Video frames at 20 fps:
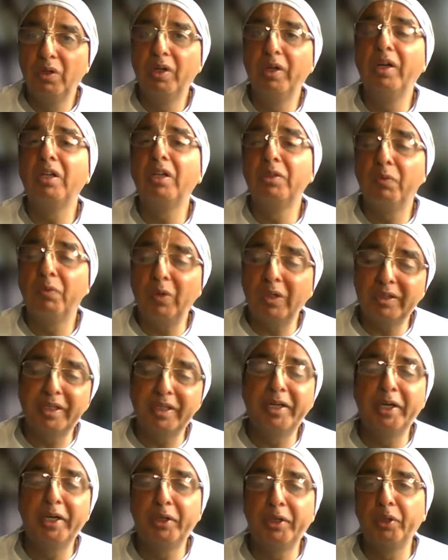you know, the, what
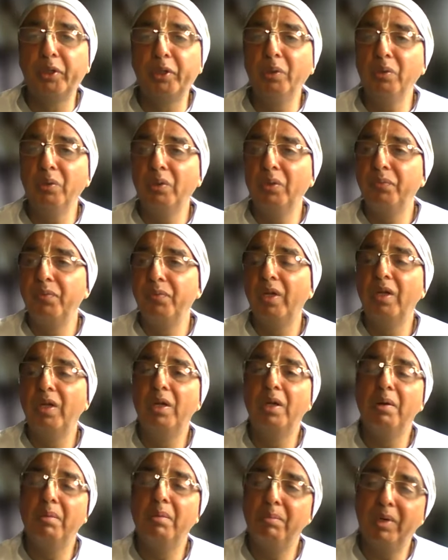they need to do,
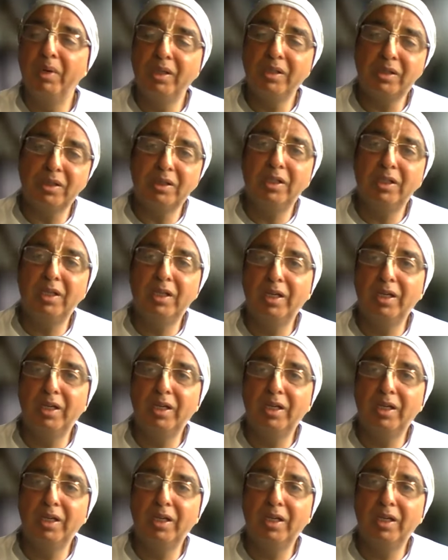but